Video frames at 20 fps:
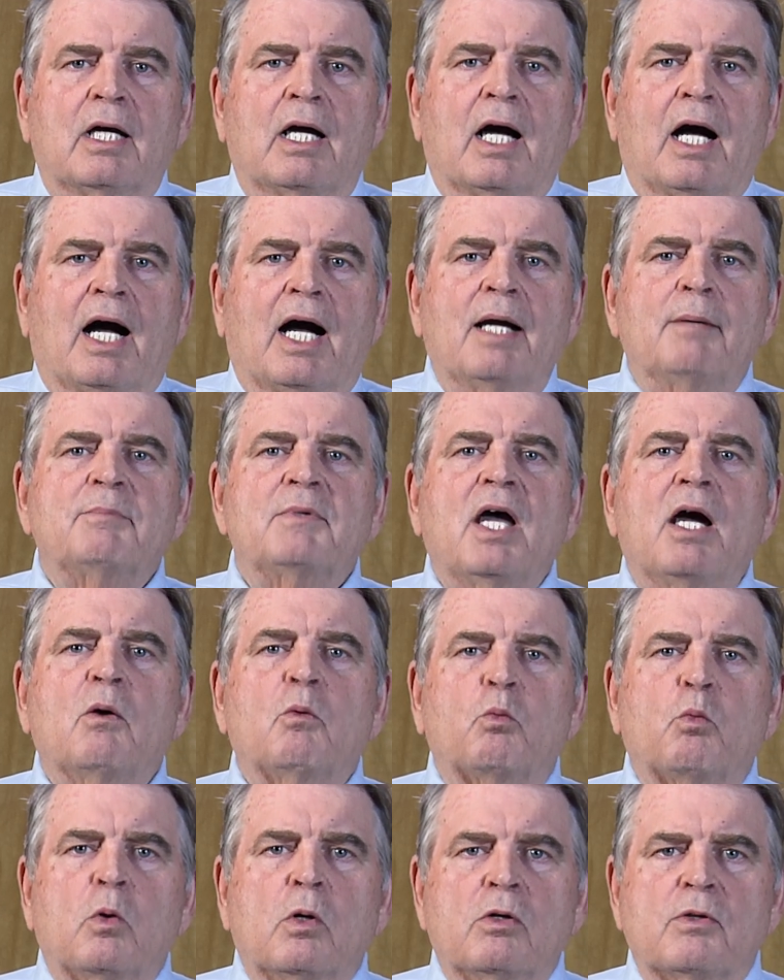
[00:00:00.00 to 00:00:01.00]
I'm not
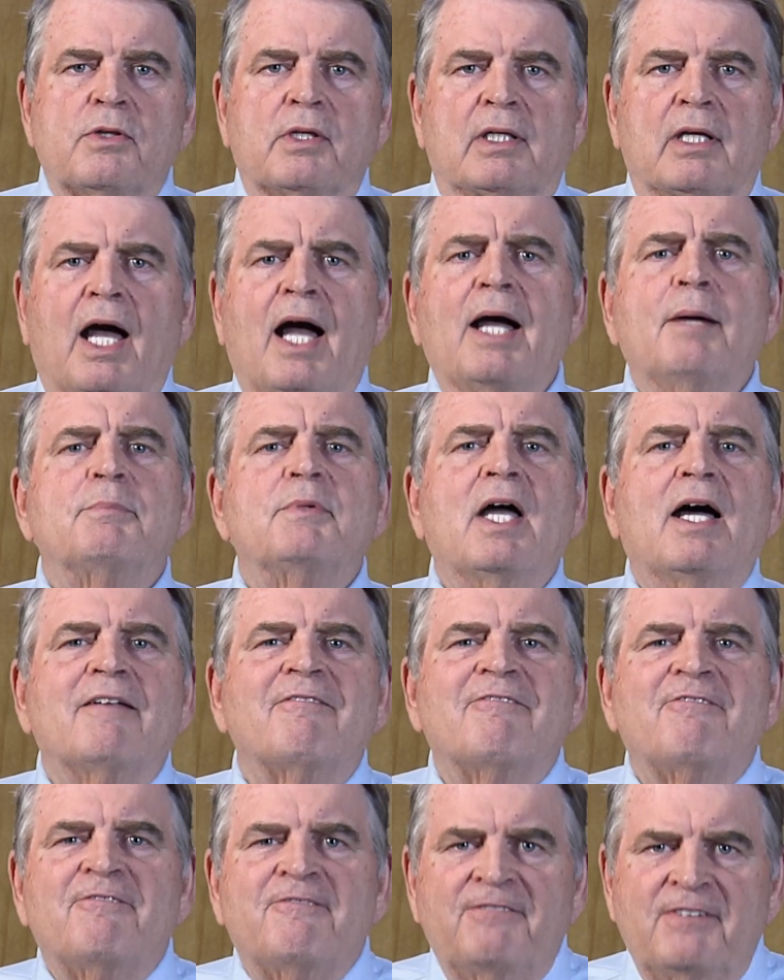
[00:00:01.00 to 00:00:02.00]
worthy, I'm
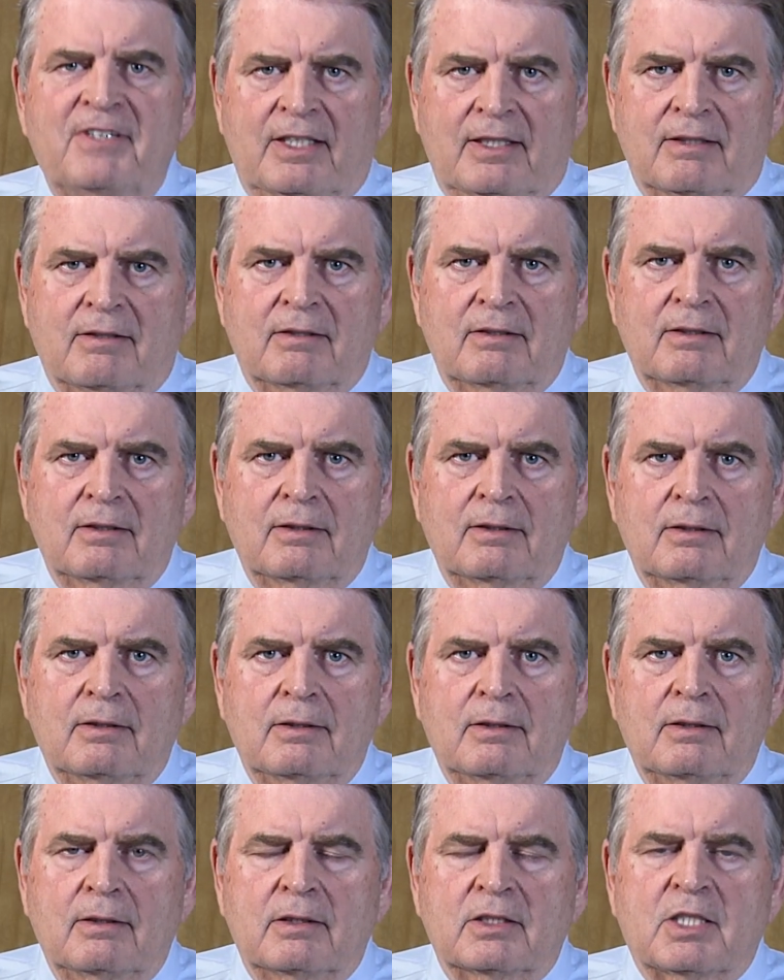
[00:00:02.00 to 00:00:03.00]
not fit
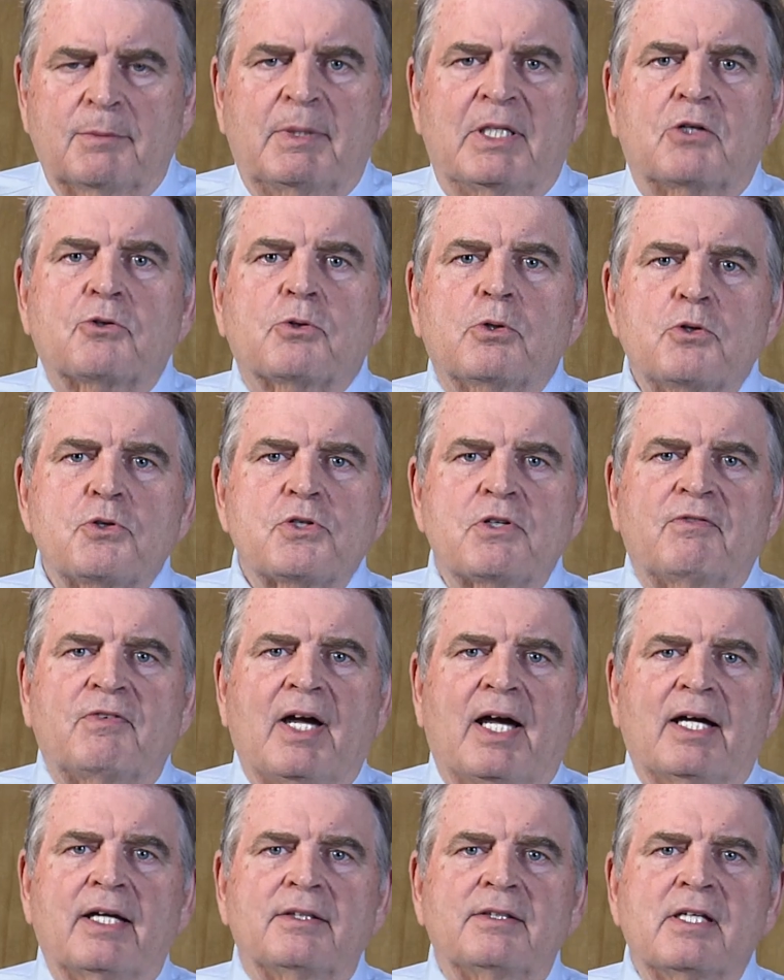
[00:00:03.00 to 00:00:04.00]
to be
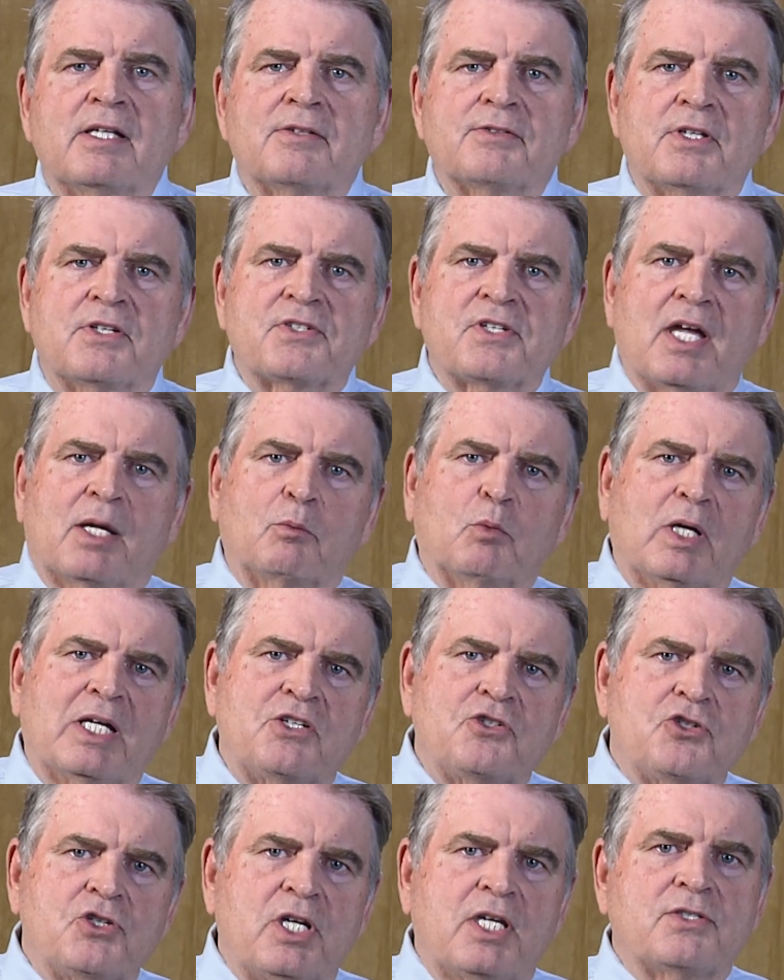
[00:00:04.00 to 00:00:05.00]
crucified the same way
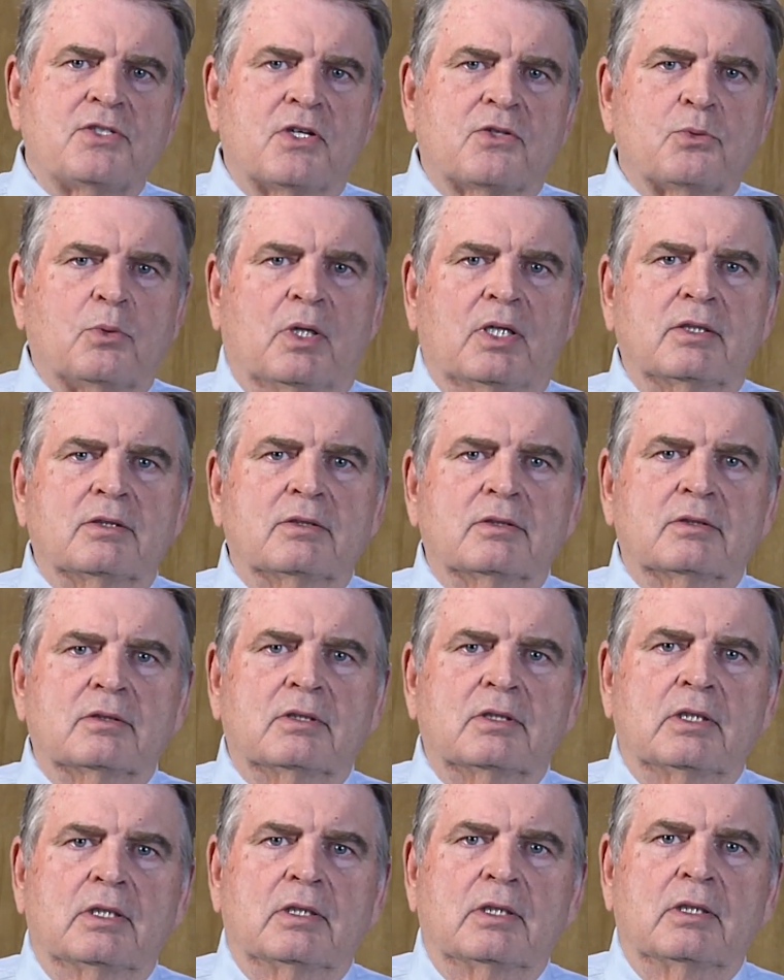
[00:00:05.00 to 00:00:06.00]
Jesus was.
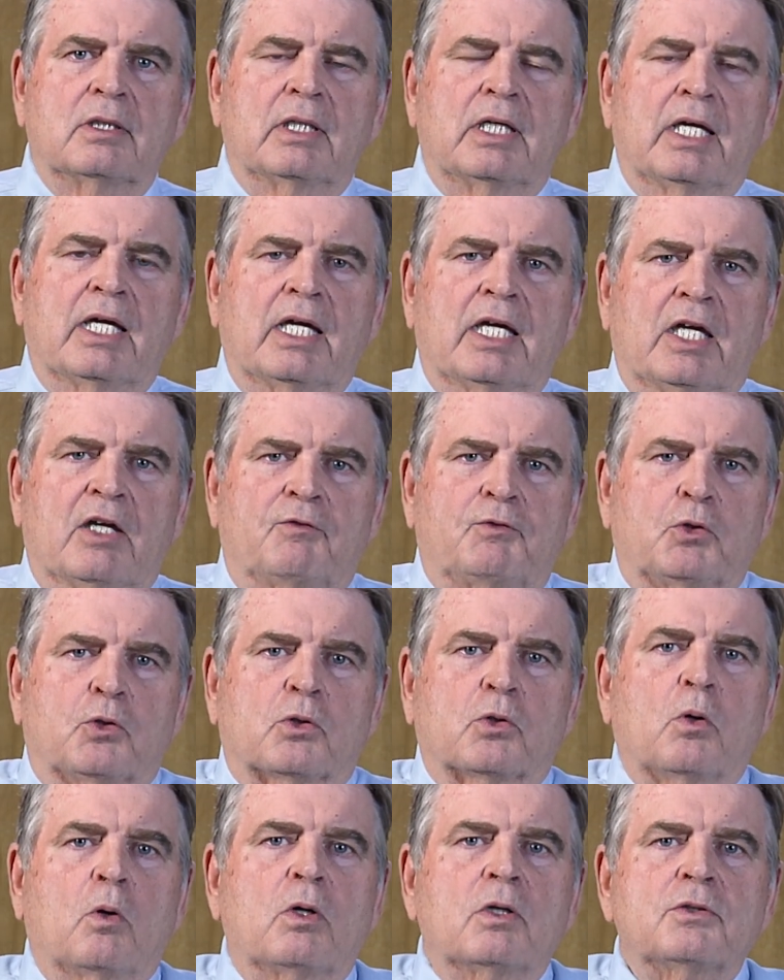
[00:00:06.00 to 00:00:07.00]
If you're
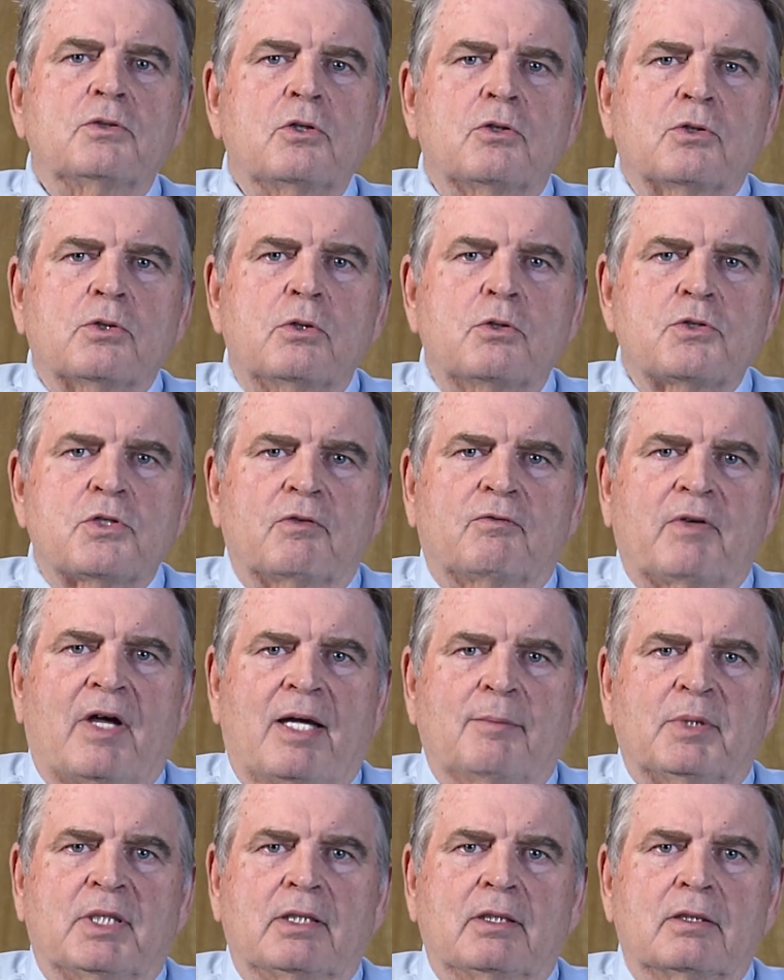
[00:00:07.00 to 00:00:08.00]
going to
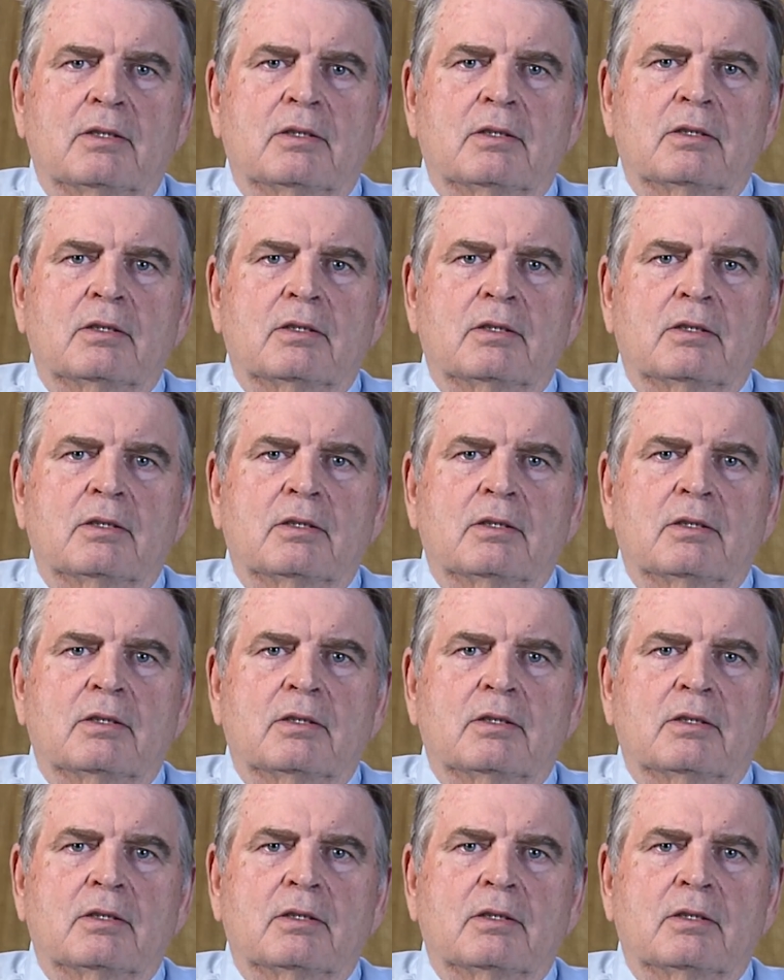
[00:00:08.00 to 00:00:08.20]
crucify me